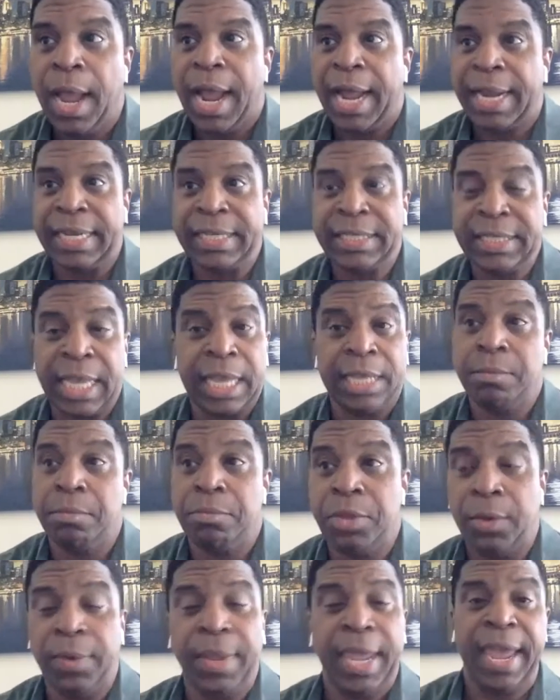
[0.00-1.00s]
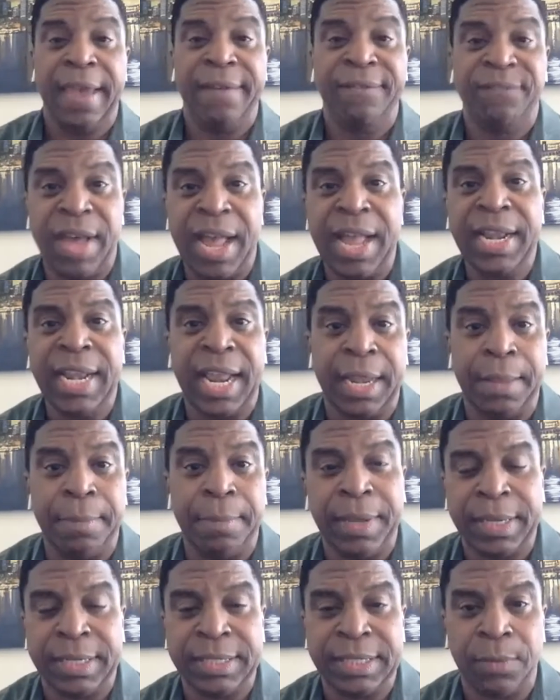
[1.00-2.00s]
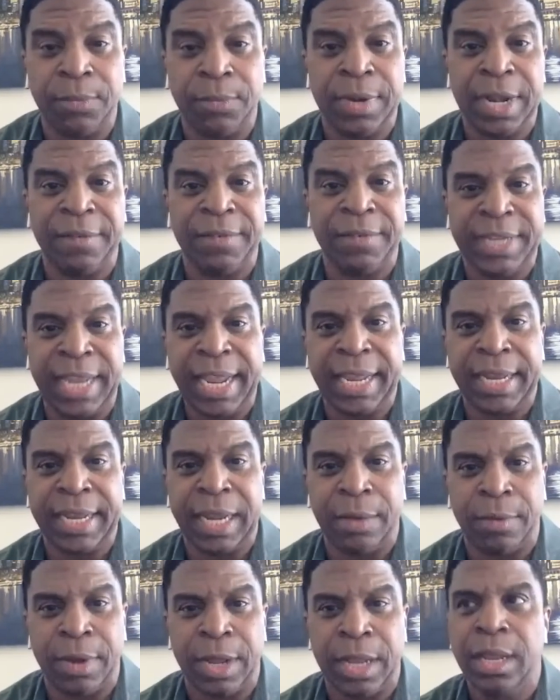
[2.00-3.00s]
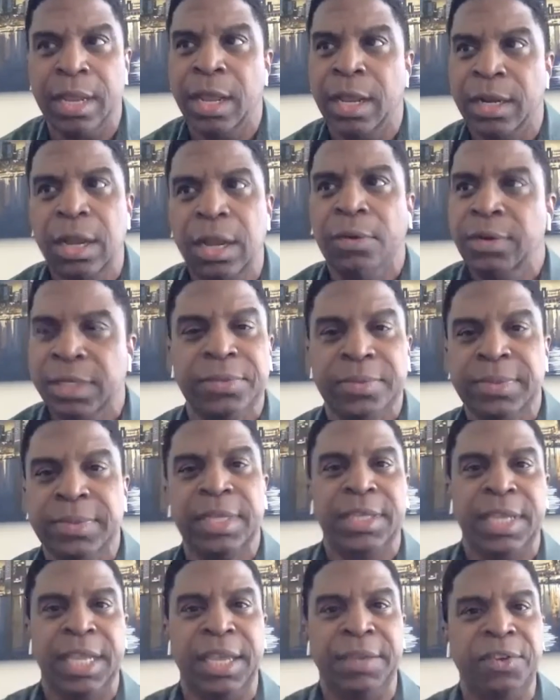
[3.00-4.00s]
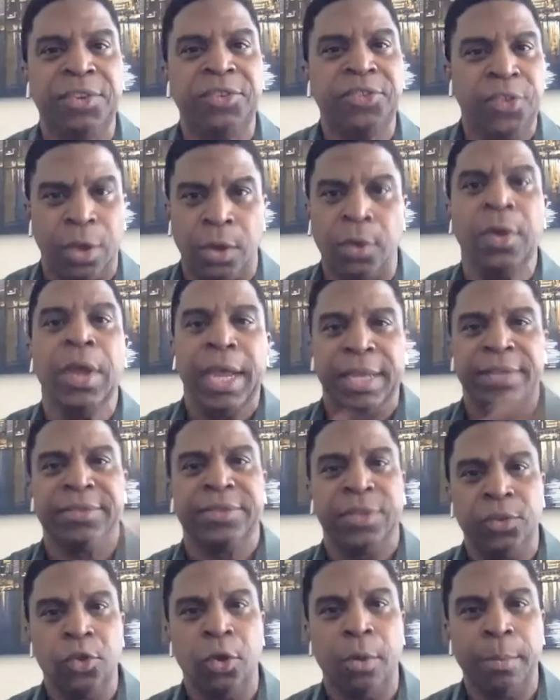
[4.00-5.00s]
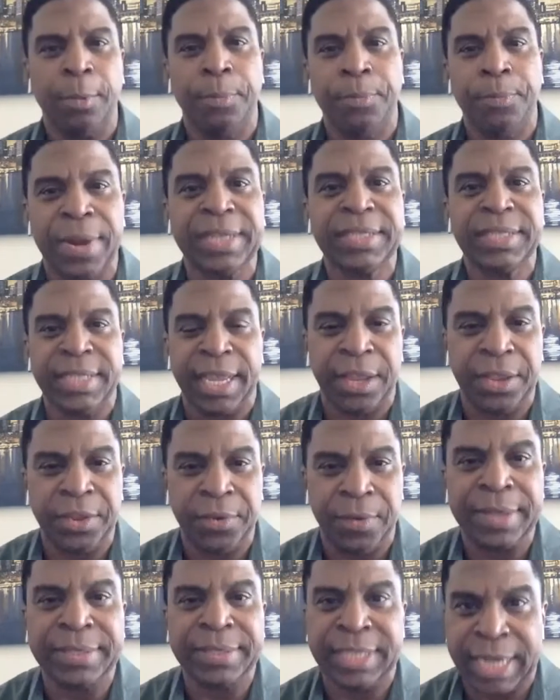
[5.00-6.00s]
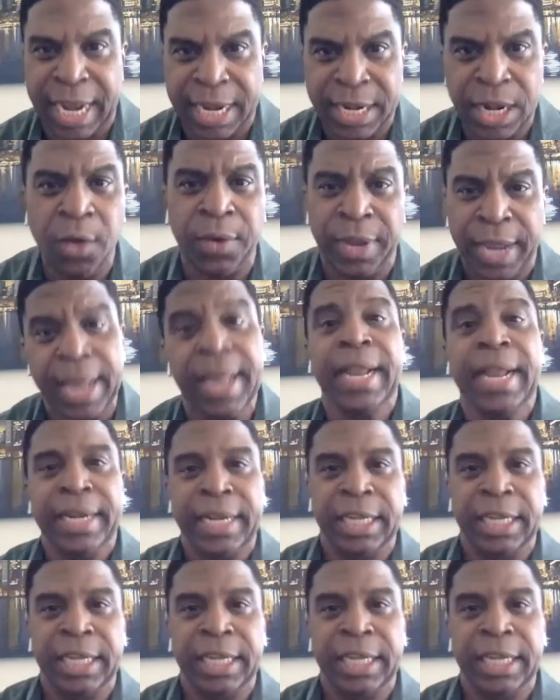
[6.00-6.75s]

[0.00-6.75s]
And I said, you can't find any because they were never taken. They went, no, this was a T V show. It's the normal press thing you do. I said, I know. Yeah.